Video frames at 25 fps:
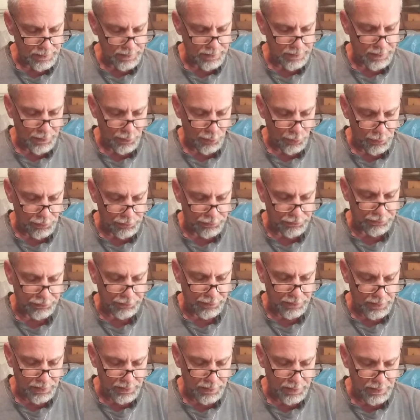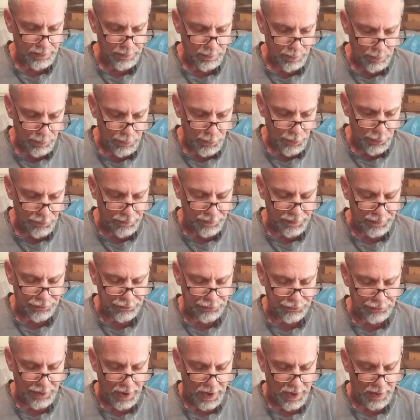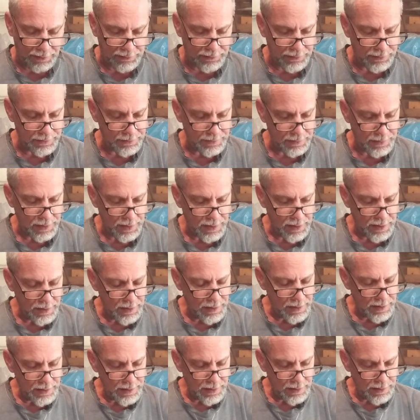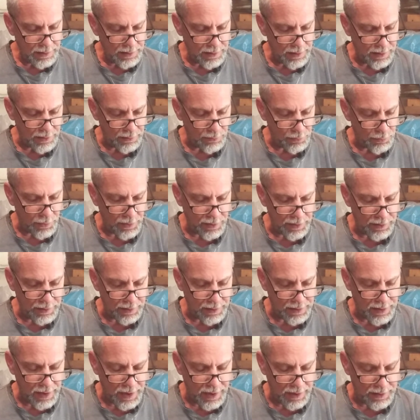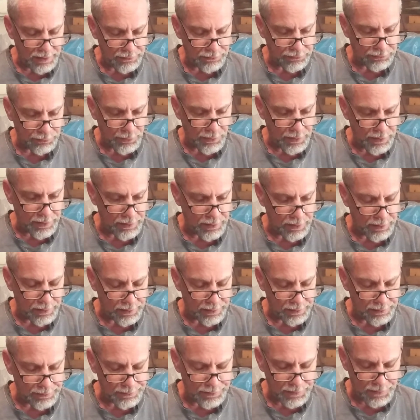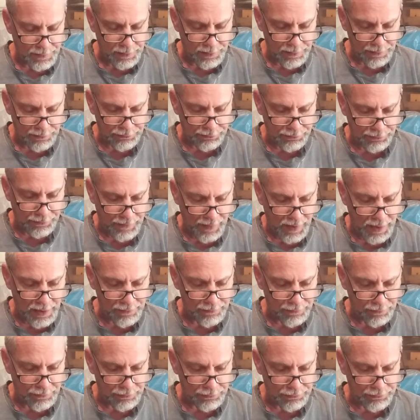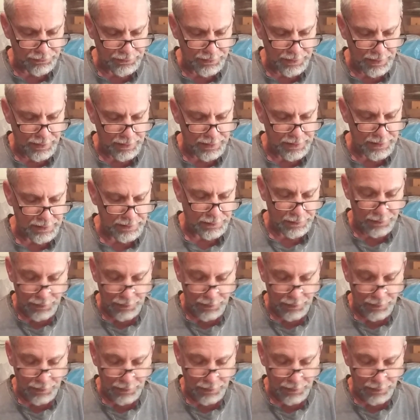there was movie shot. And one of the guys, one of the survivors, he